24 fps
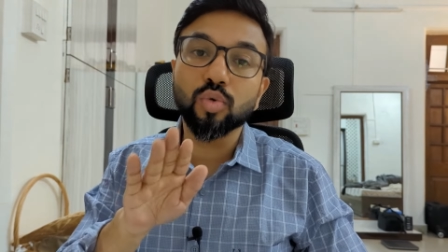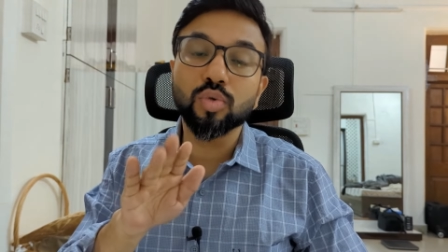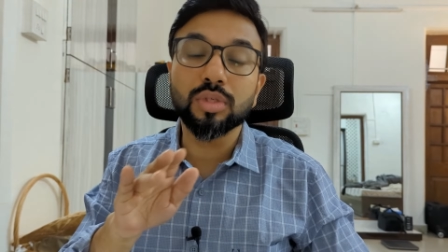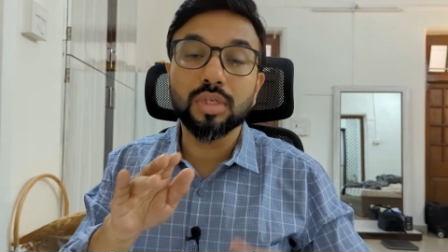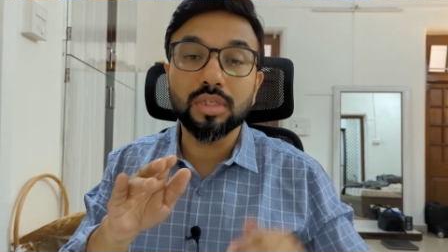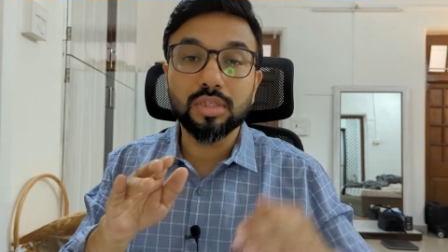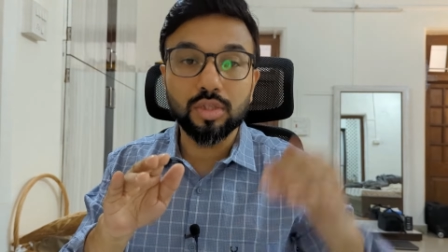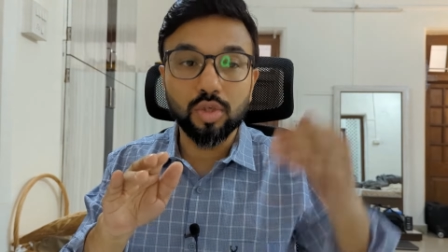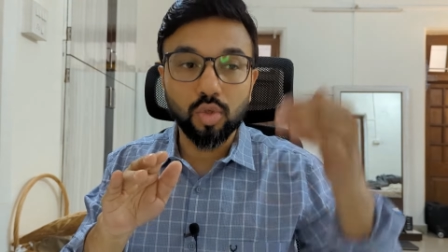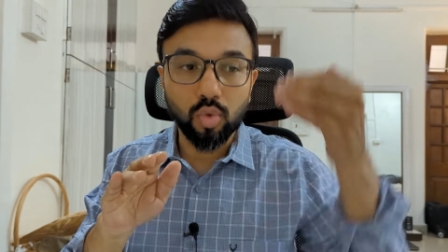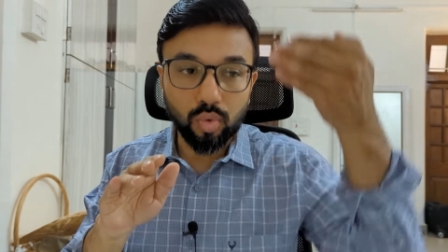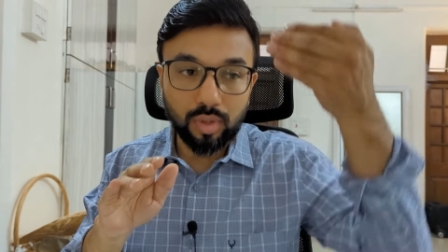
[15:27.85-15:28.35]

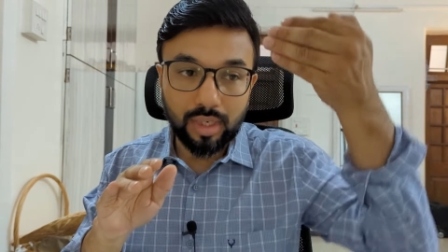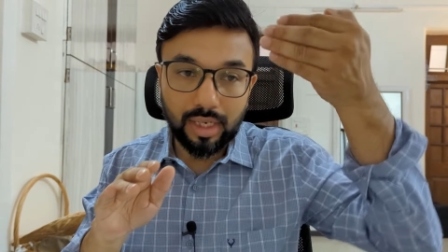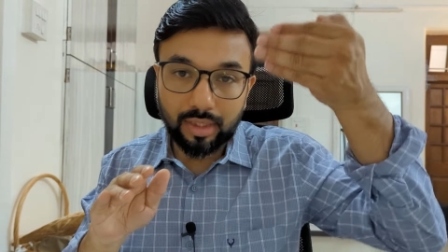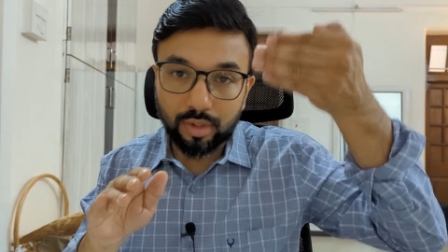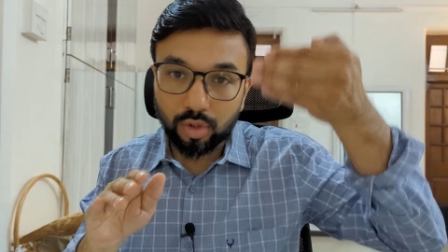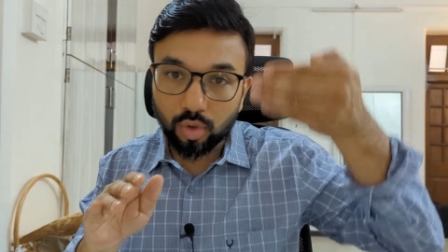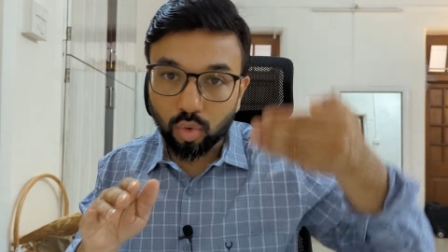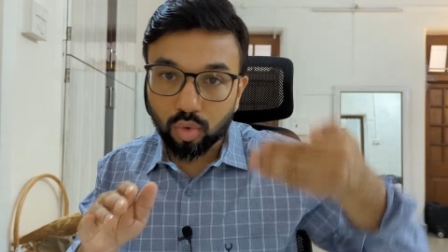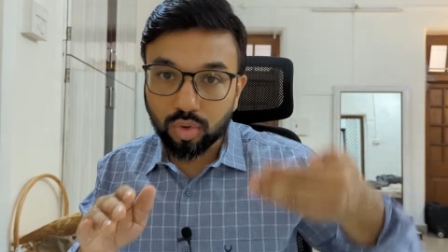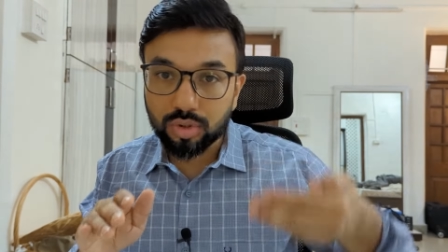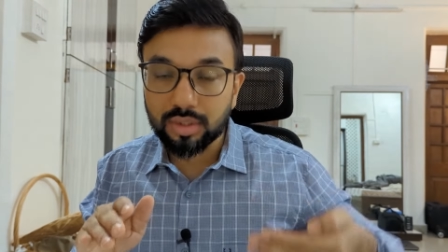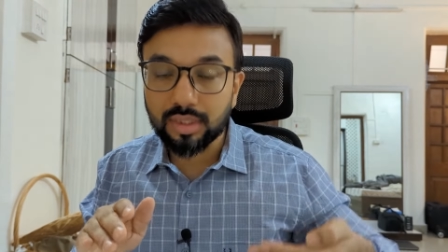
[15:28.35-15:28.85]
just look at
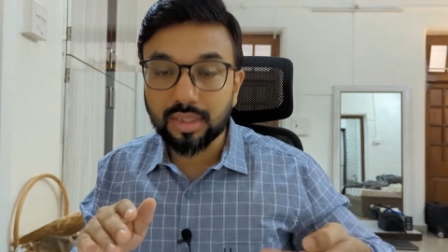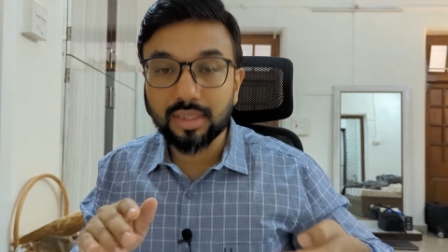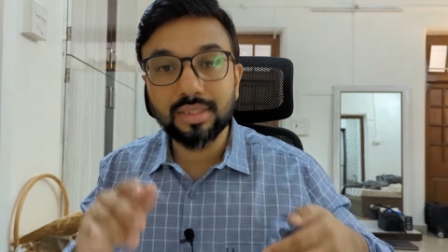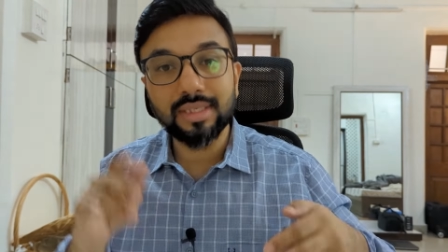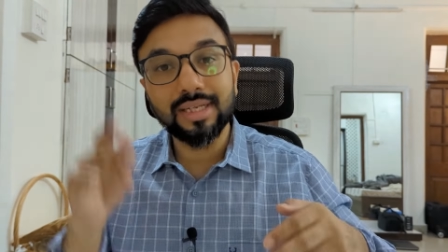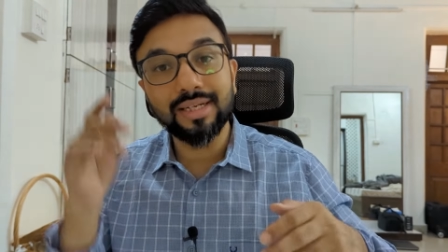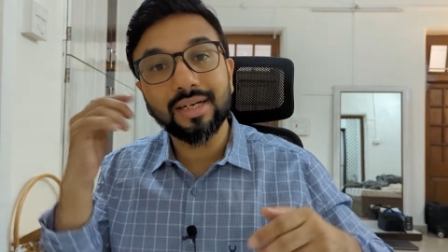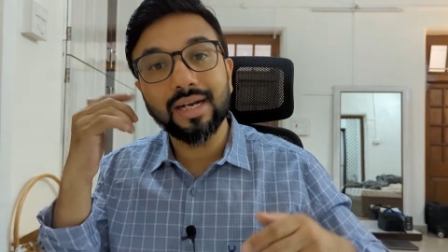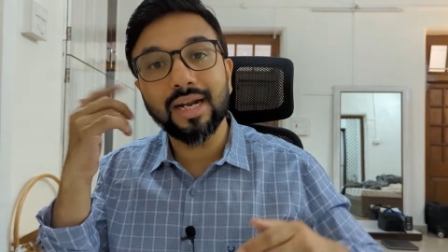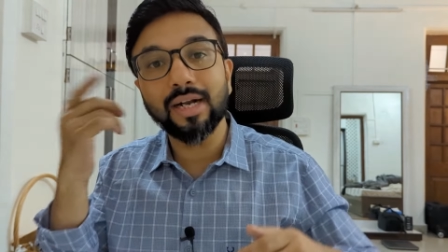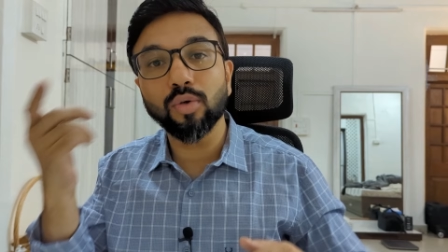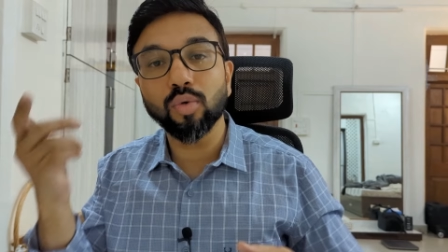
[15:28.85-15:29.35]
those things
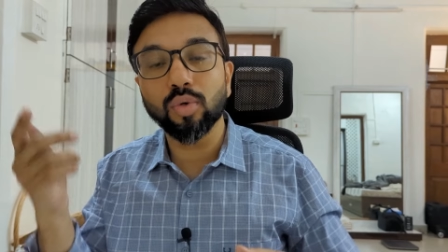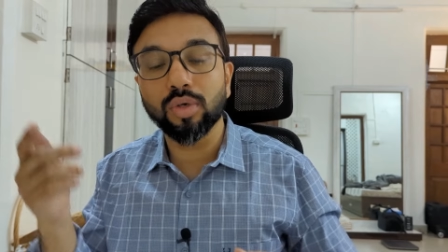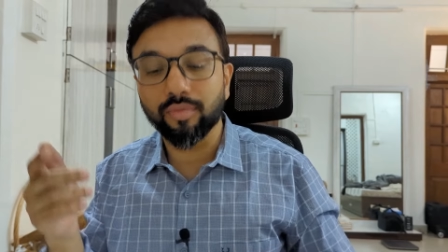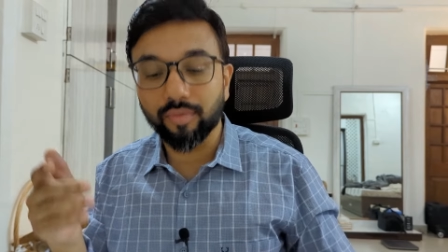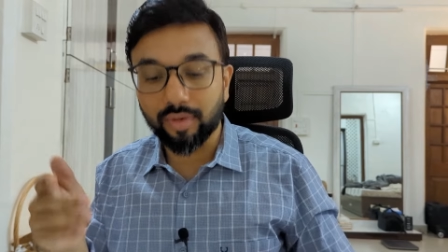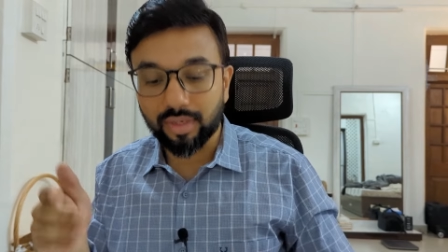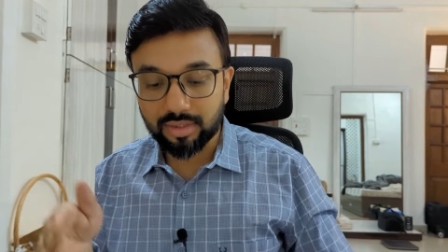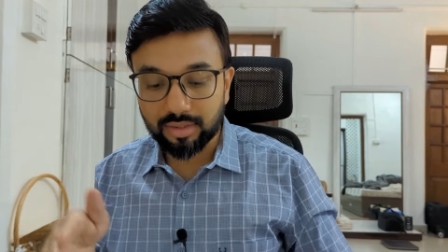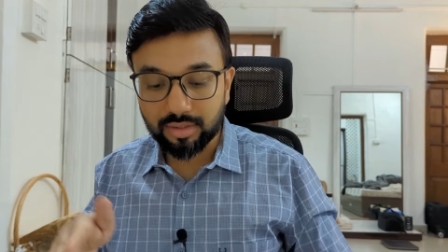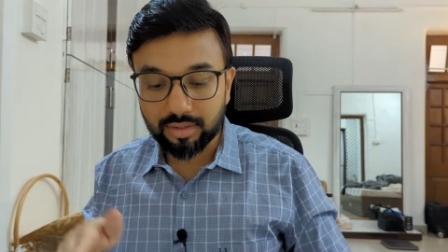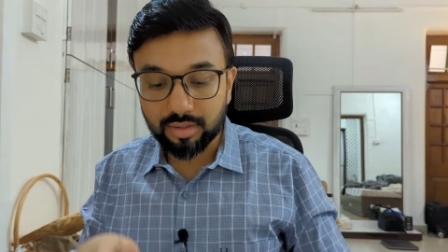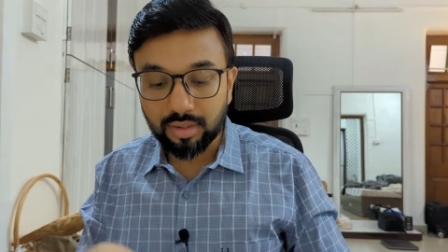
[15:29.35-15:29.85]
and try to
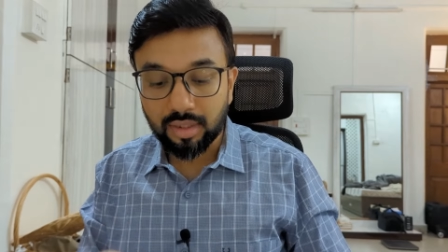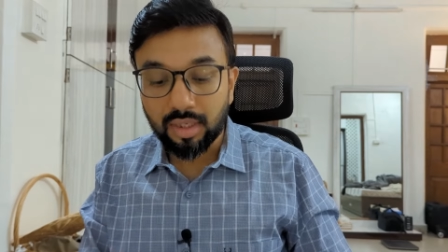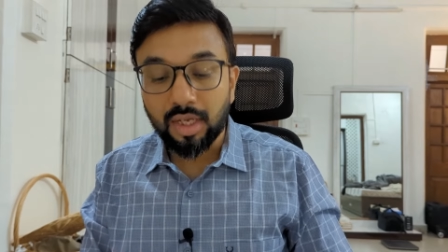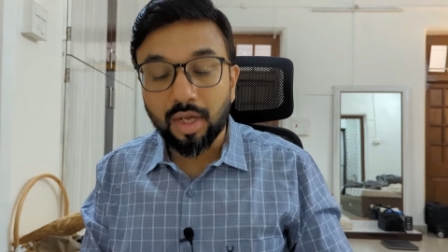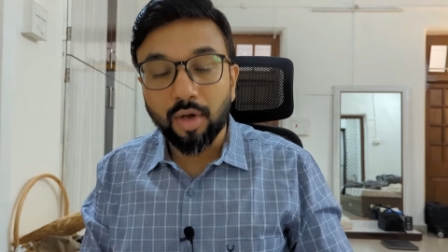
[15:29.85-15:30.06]
revise this.